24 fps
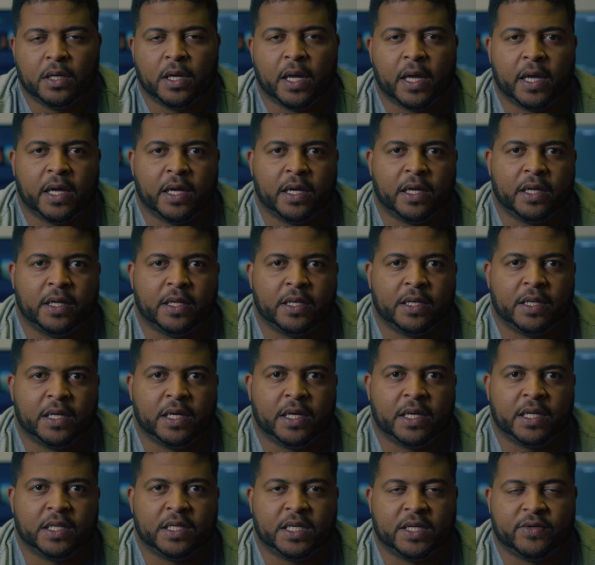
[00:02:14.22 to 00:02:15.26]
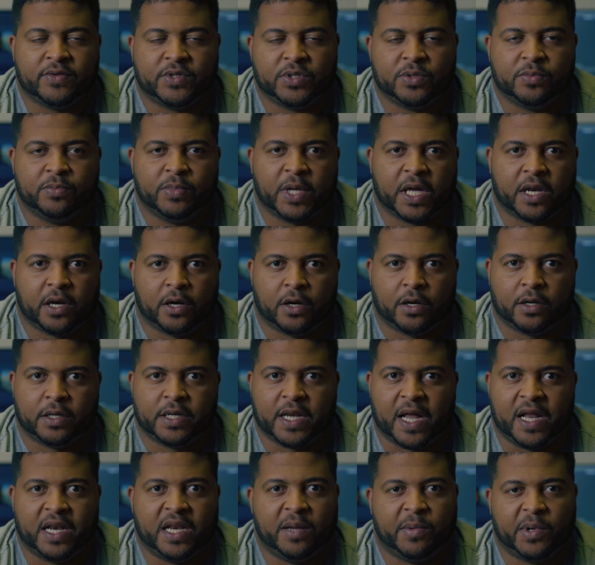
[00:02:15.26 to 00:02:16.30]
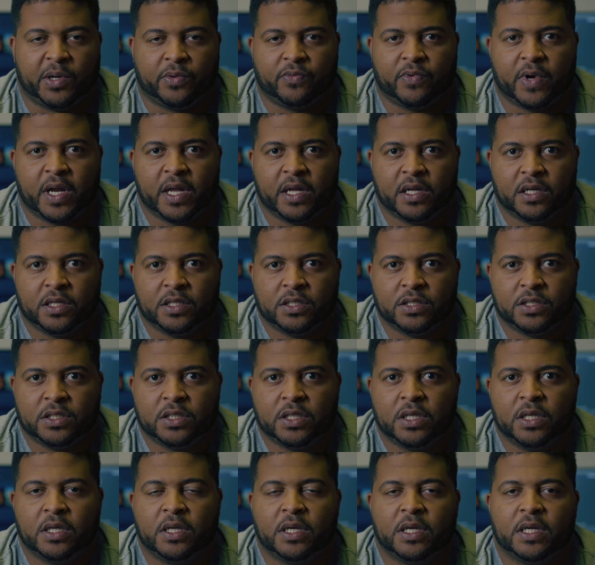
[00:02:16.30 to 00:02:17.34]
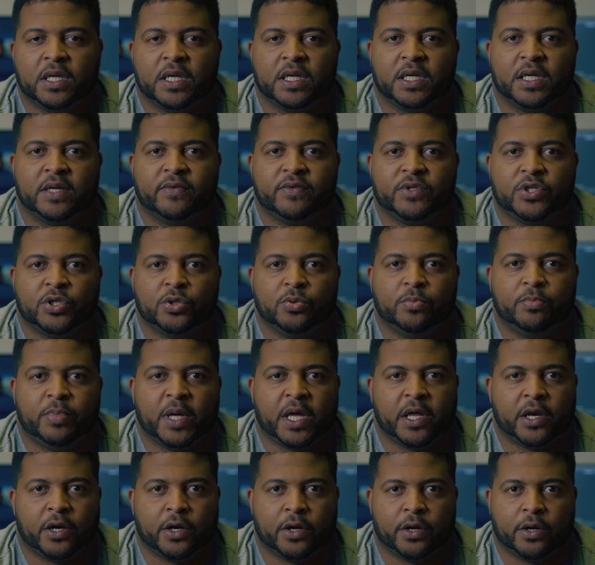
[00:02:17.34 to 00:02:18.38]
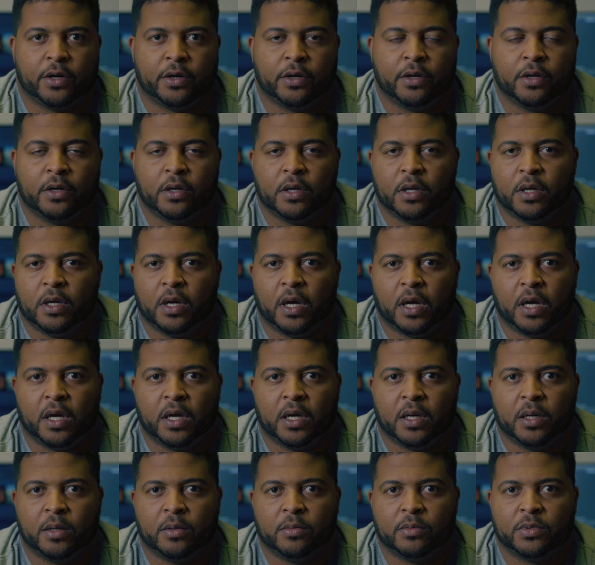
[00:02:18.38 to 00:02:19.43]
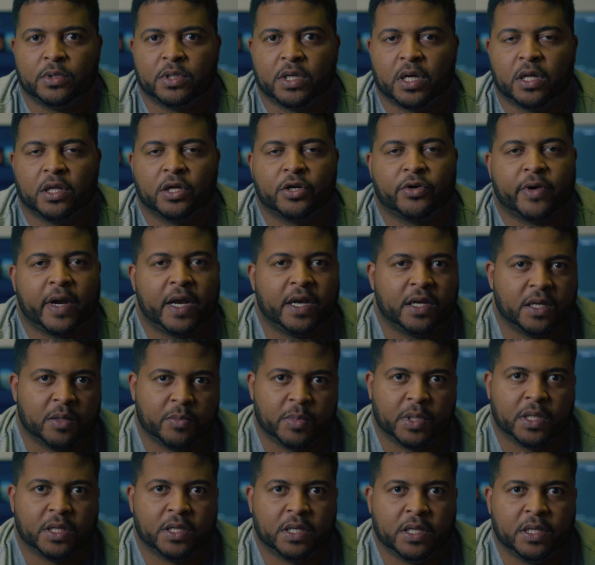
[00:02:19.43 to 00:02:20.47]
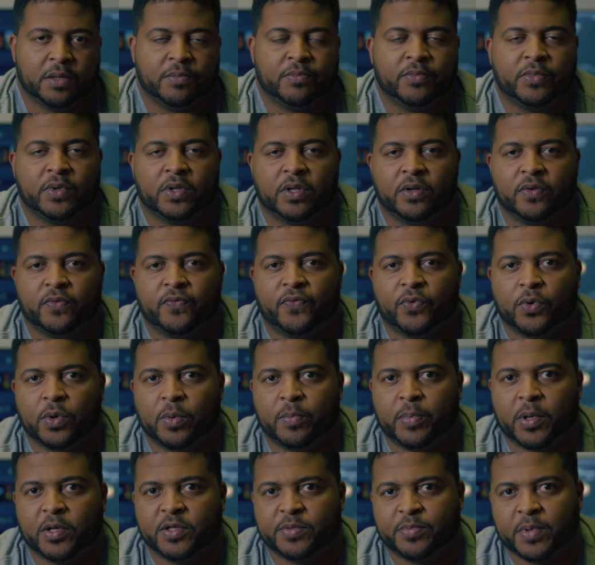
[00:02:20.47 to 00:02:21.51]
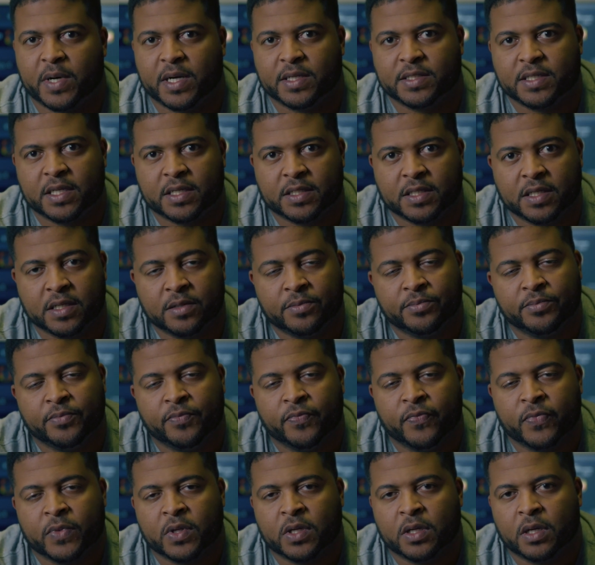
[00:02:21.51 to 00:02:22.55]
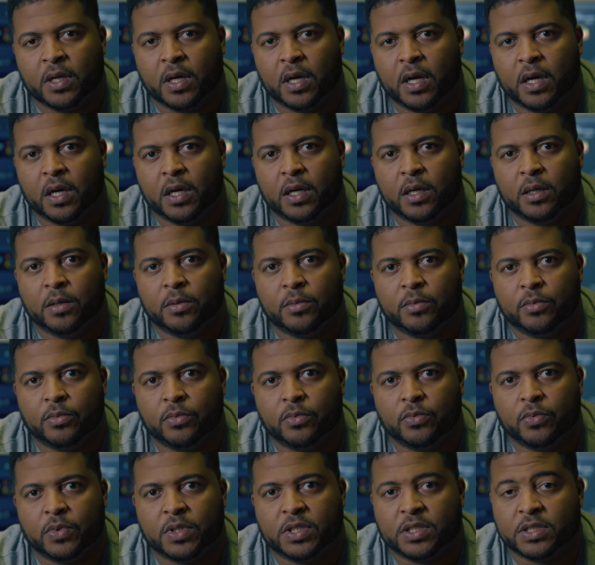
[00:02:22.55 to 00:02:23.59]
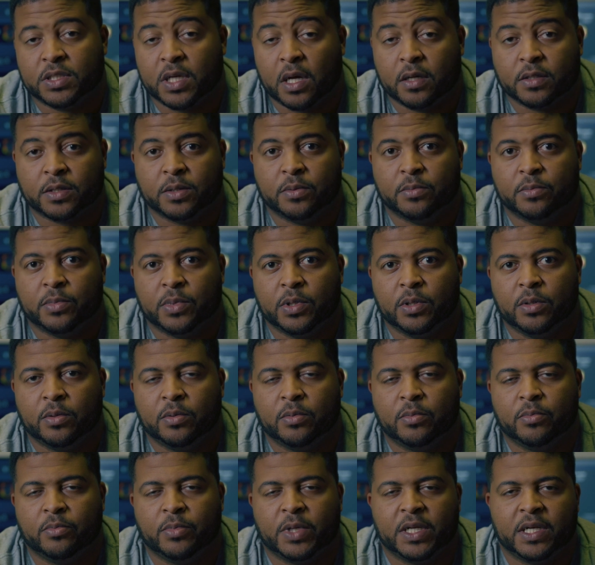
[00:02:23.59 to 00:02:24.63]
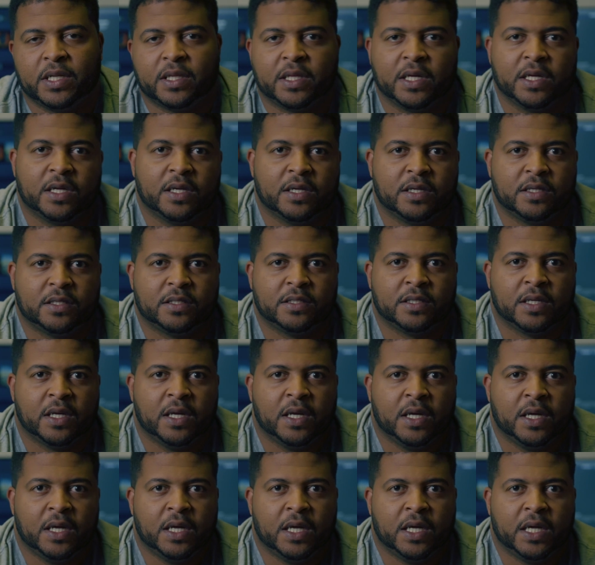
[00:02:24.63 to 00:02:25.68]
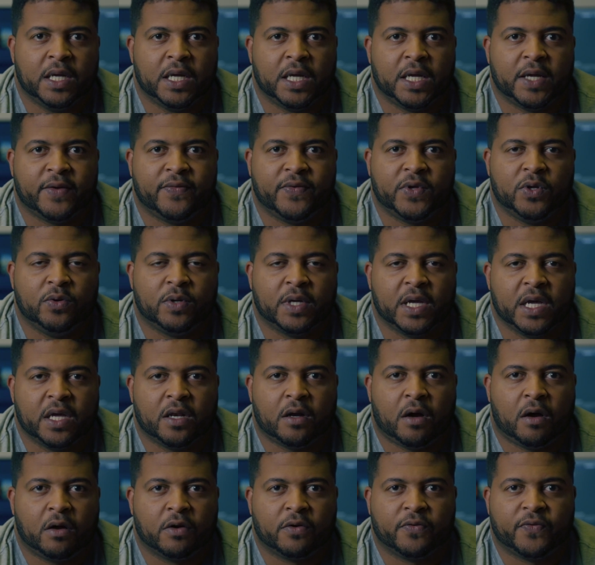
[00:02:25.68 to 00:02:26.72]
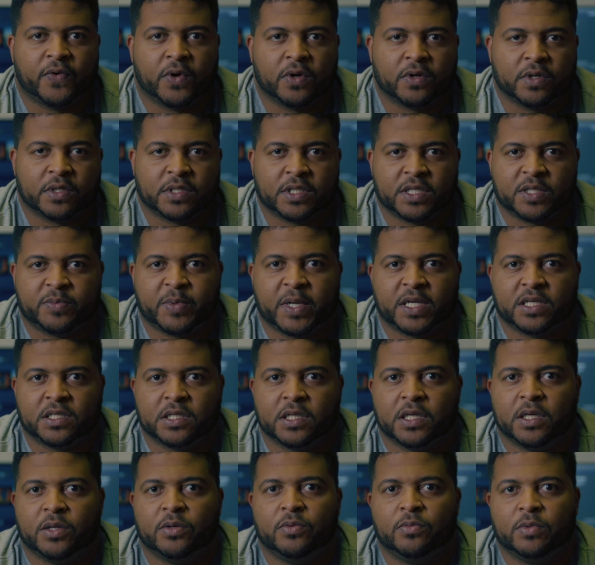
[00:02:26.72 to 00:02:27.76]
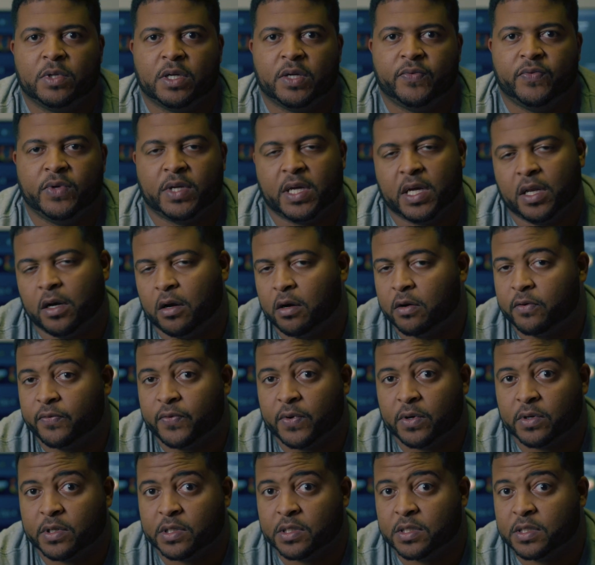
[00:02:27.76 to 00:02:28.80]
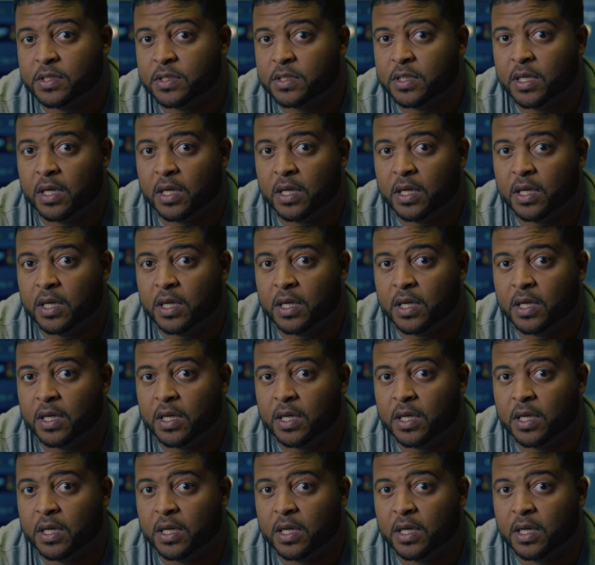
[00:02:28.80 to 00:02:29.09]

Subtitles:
and it gives you better dynamic range. It gives you better color grading ability for post-processing, which is awesome. But the thing is, if you can't autofocus, especially if you can't autofocus